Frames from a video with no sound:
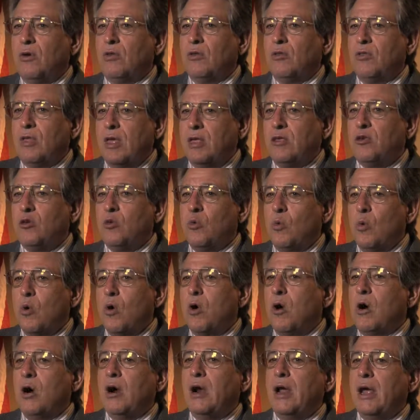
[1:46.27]
then you
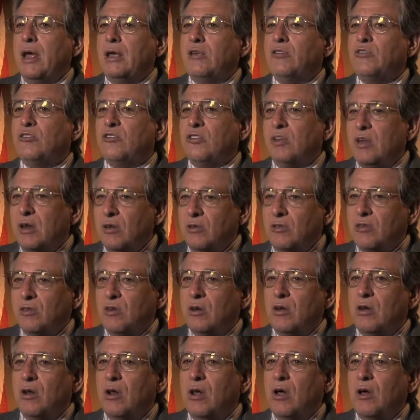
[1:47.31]
are a
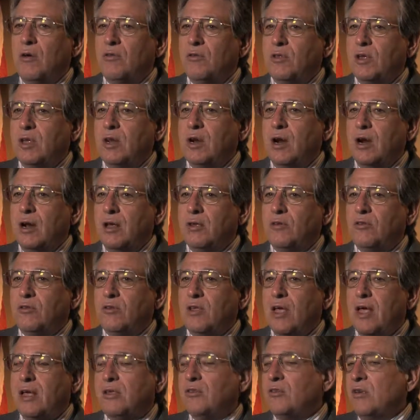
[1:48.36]
citizen of the United
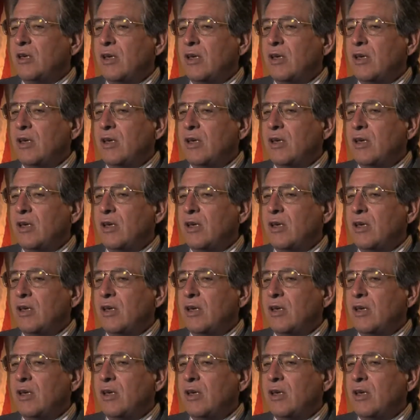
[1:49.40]
States.